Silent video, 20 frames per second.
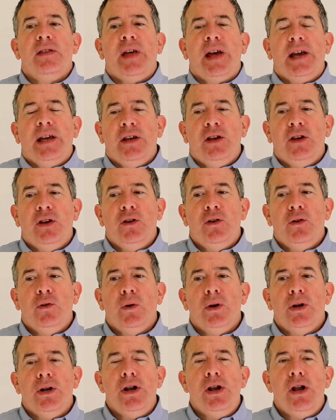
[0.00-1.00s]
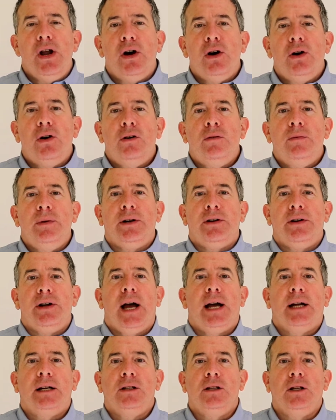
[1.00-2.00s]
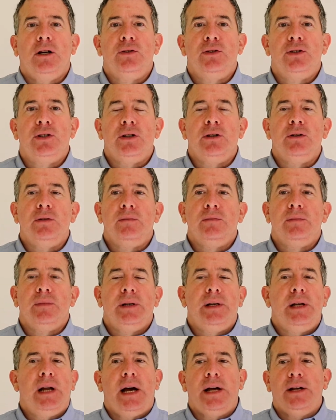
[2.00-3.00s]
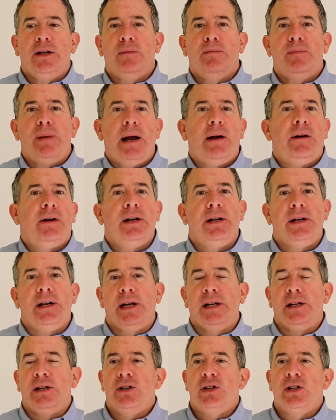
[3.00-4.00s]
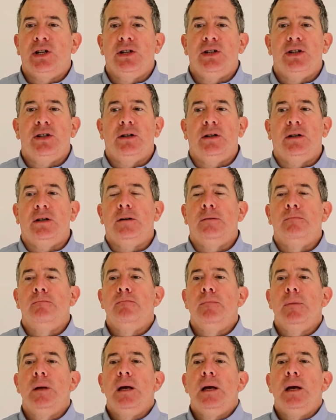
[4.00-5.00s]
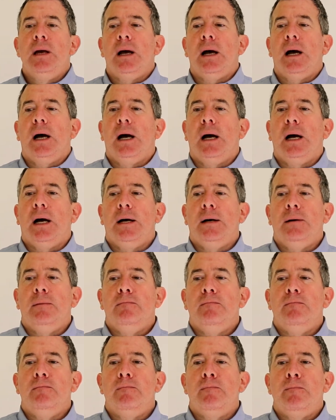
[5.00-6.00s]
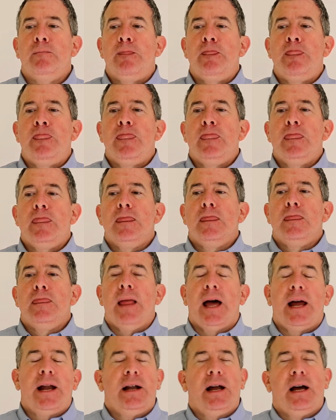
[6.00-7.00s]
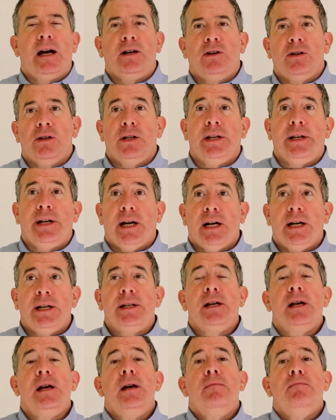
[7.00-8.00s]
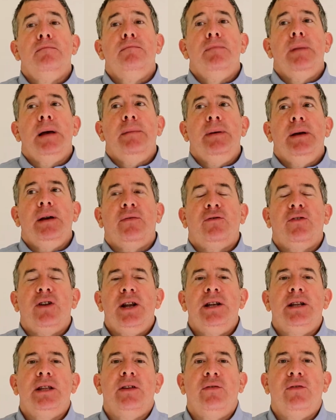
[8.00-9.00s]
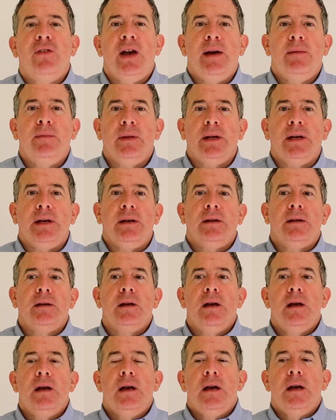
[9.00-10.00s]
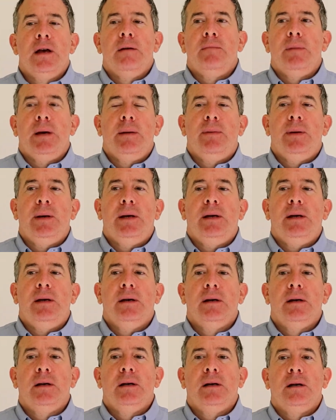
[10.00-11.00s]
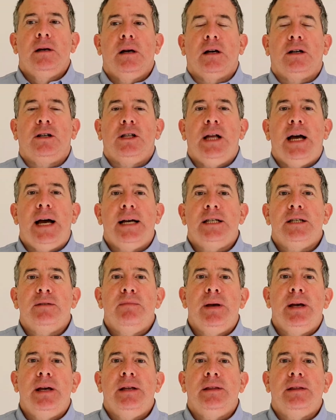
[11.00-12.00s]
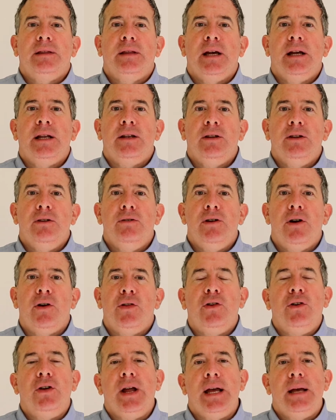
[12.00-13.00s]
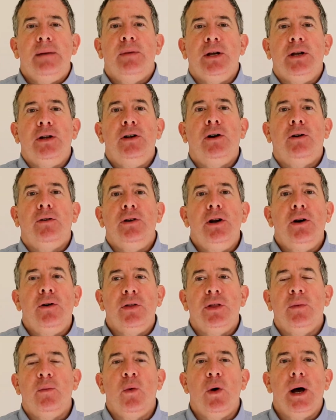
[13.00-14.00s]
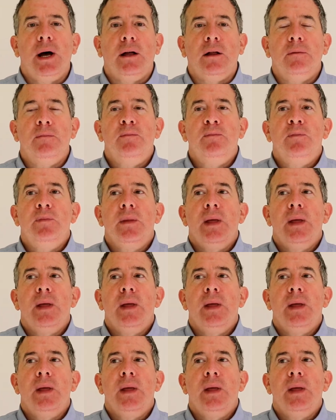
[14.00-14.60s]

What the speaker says: that you know but are not close to. Not your parent, not your sister, not an uncle and aunt, maybe a friend of the family, maybe a classmate that you know their name but you don't know them well.